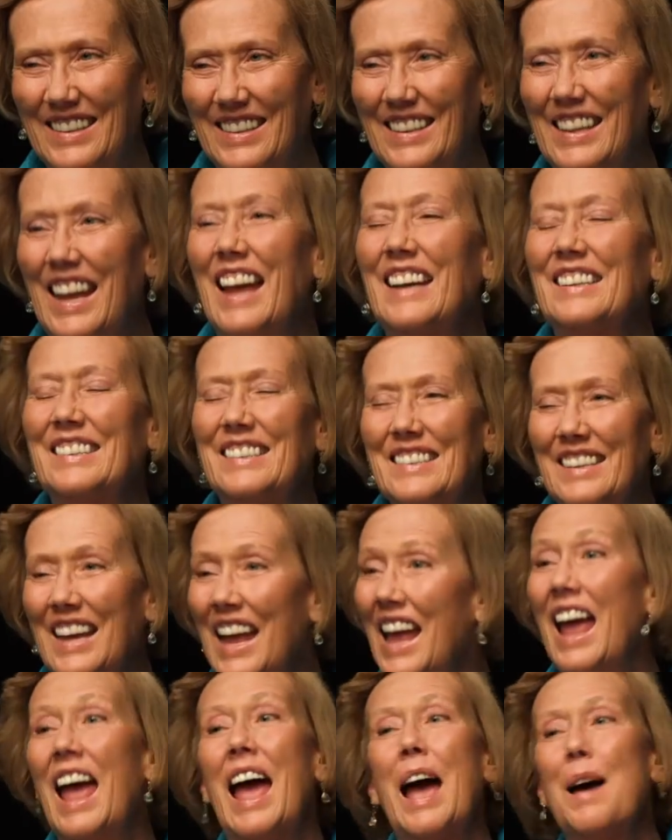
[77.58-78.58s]
yes,
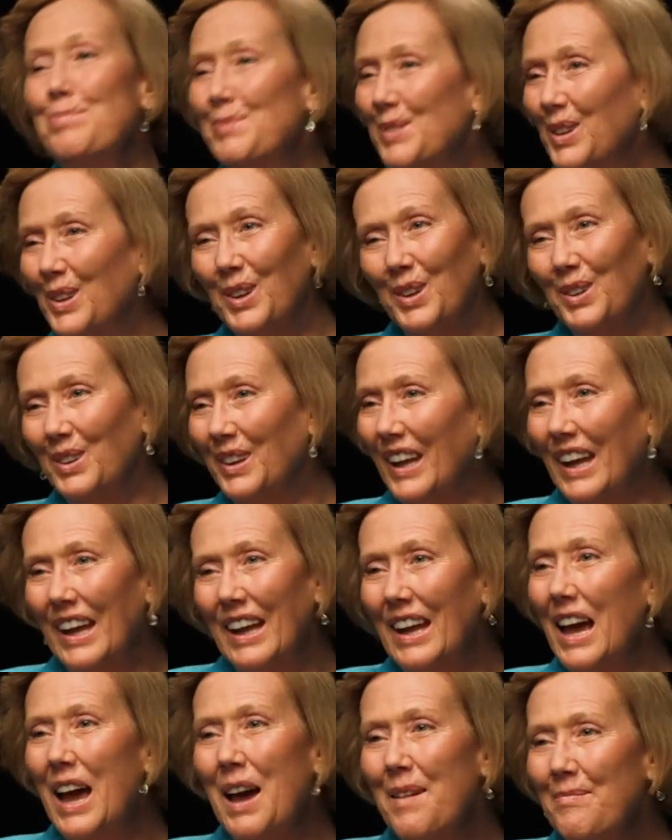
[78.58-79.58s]

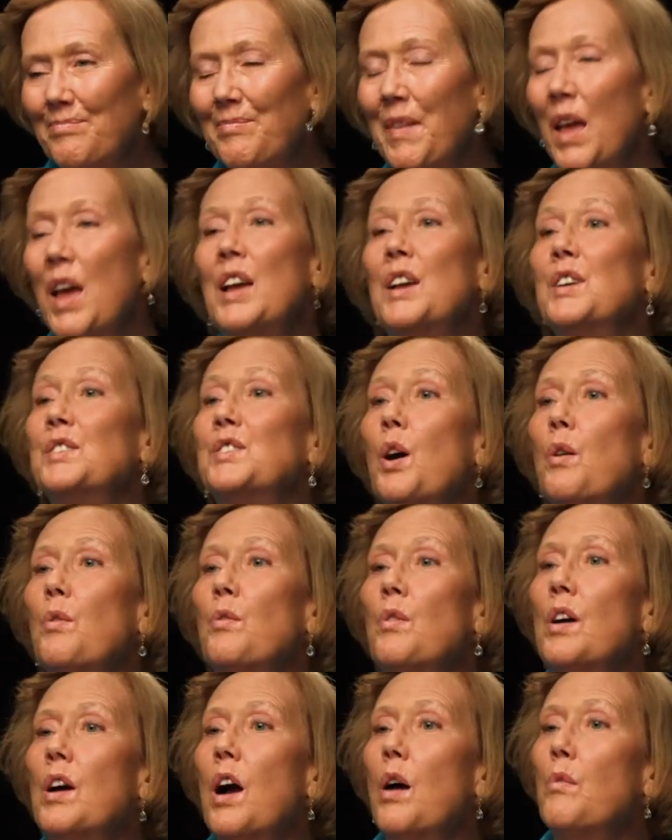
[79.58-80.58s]
absolutely. Um,
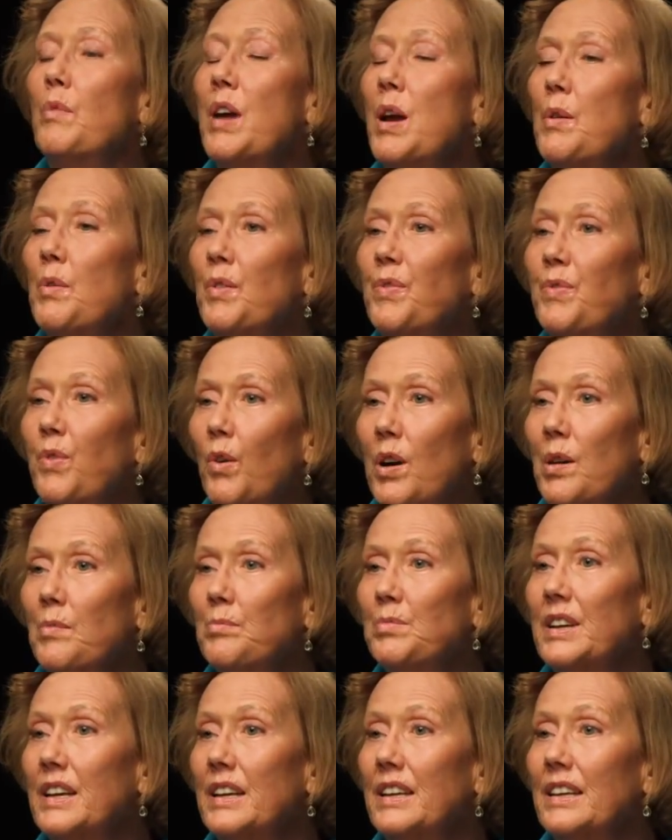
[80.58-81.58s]
so we were
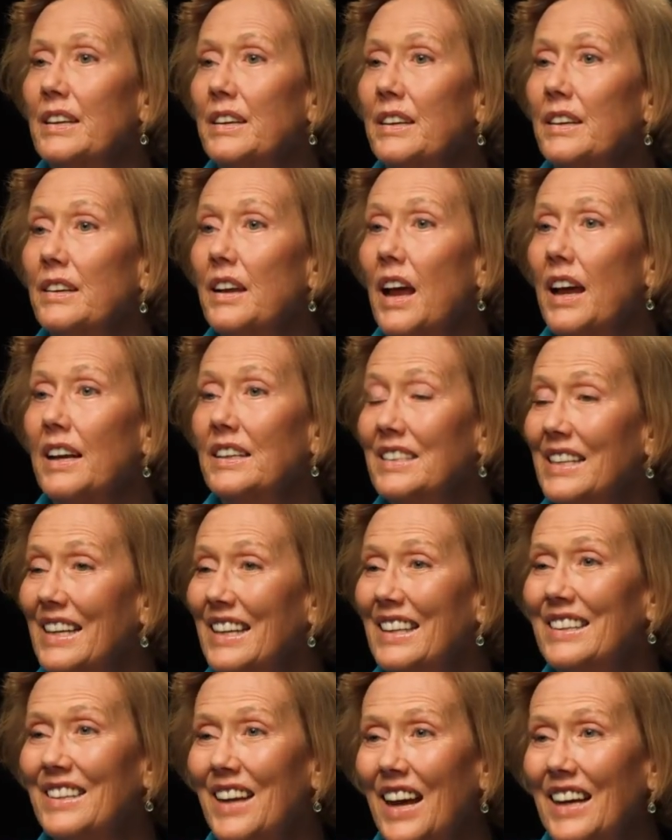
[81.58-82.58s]
formed in
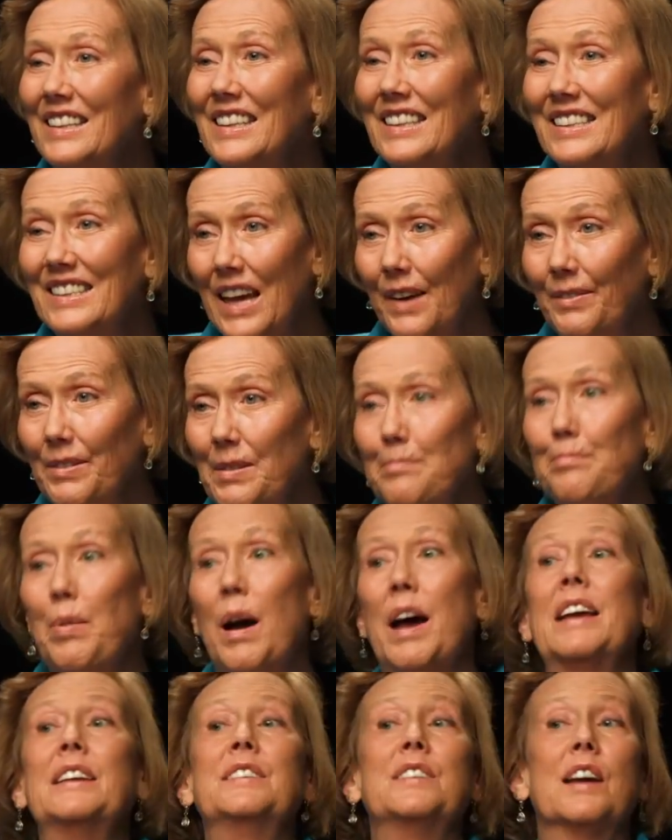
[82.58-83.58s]
nineteen ninety-seven
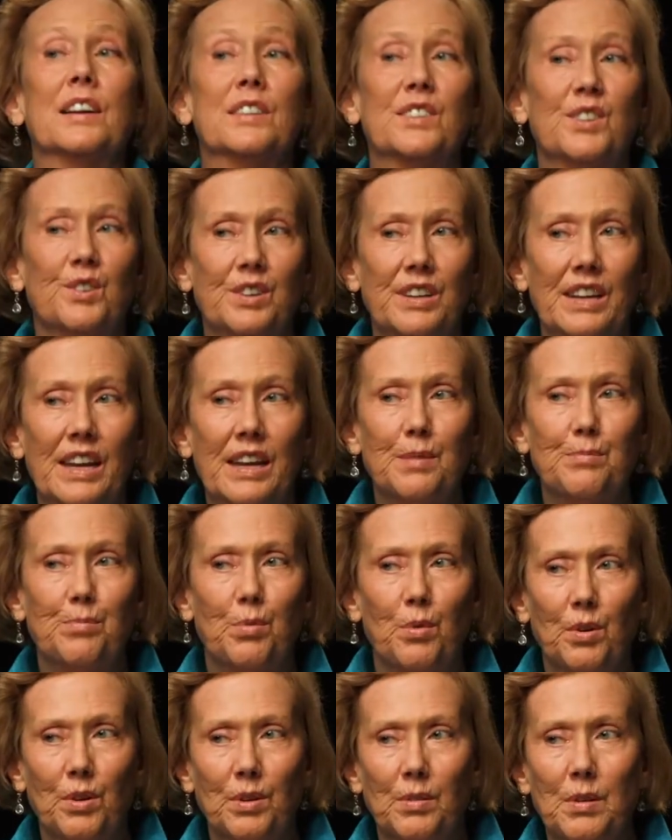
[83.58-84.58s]
by Doctor Anita
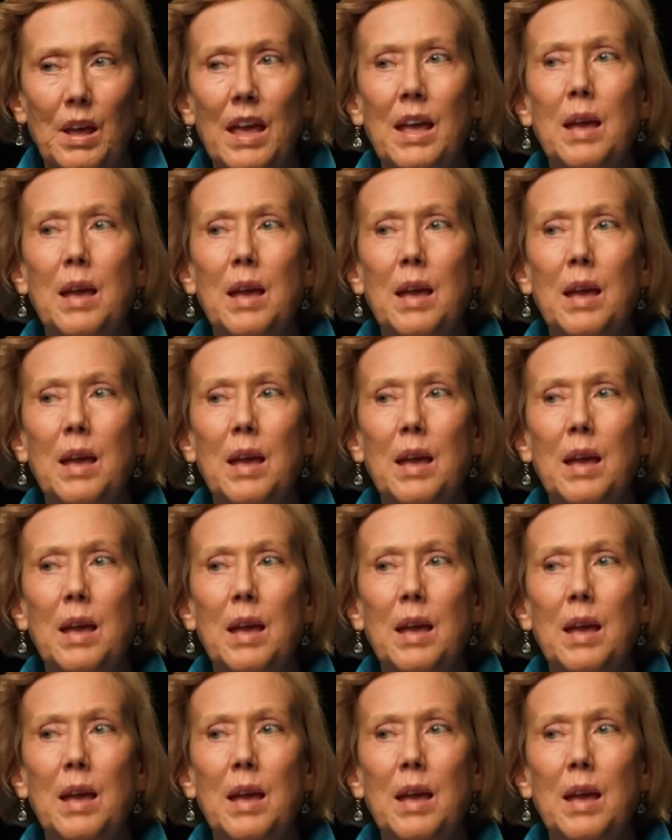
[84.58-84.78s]
Borg,